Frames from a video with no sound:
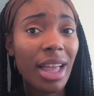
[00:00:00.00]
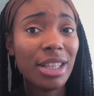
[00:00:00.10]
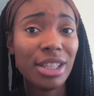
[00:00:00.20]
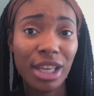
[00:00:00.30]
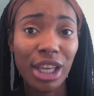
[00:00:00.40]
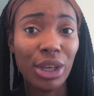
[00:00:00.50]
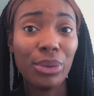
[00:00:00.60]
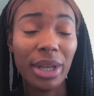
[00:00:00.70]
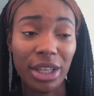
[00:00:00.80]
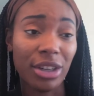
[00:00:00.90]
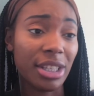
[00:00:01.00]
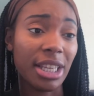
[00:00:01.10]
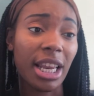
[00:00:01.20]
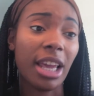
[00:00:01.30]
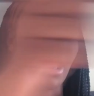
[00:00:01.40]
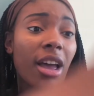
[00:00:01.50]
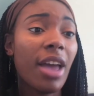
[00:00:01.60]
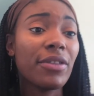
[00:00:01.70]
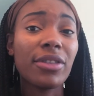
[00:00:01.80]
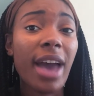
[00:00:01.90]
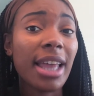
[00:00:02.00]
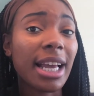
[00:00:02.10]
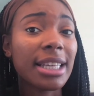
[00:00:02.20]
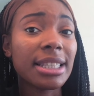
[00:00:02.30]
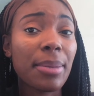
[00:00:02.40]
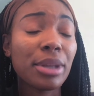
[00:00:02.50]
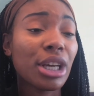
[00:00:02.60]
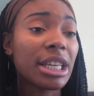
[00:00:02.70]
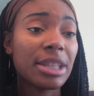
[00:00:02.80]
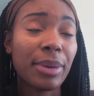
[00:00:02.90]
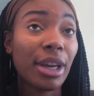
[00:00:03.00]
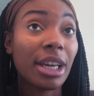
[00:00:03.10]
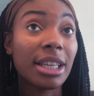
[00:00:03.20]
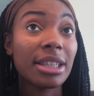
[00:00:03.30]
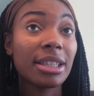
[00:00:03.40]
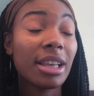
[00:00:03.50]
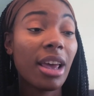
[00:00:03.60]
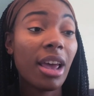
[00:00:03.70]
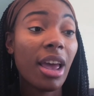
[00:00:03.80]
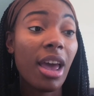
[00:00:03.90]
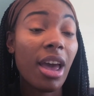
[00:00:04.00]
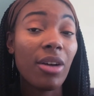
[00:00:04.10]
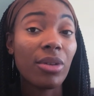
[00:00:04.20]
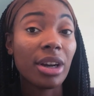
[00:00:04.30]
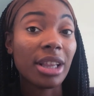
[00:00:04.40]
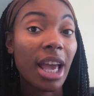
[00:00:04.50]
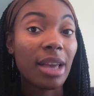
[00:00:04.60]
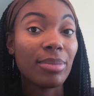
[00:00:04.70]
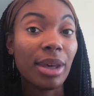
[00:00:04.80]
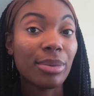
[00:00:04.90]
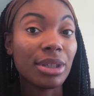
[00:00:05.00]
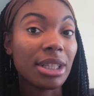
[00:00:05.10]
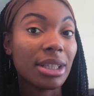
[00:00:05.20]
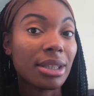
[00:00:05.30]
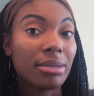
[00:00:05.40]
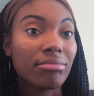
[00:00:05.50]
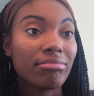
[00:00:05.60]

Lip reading: to you in your city. You've had like a similar experience where like people just